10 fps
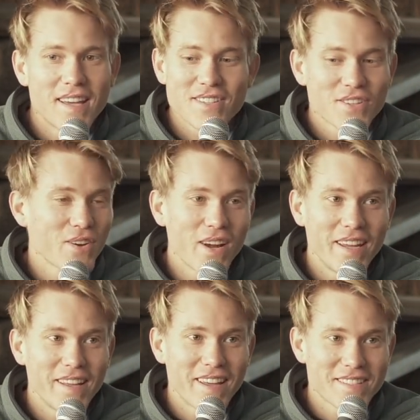That's
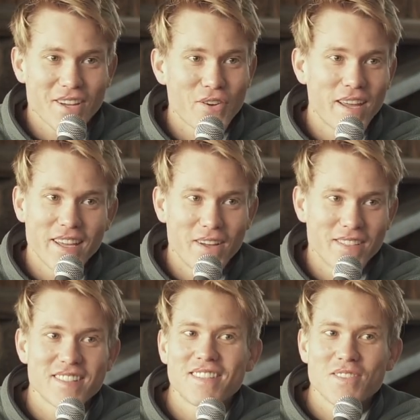great. That's a great
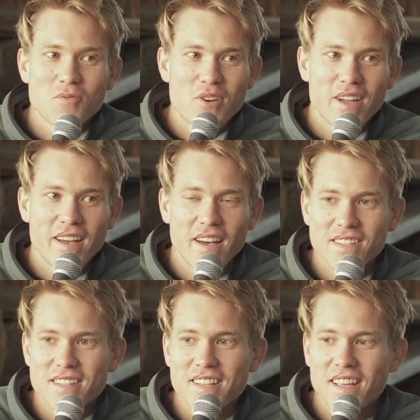answer to what I
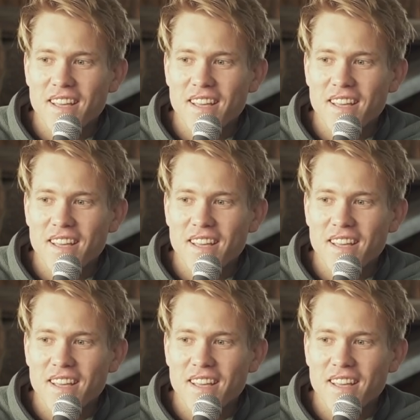asked.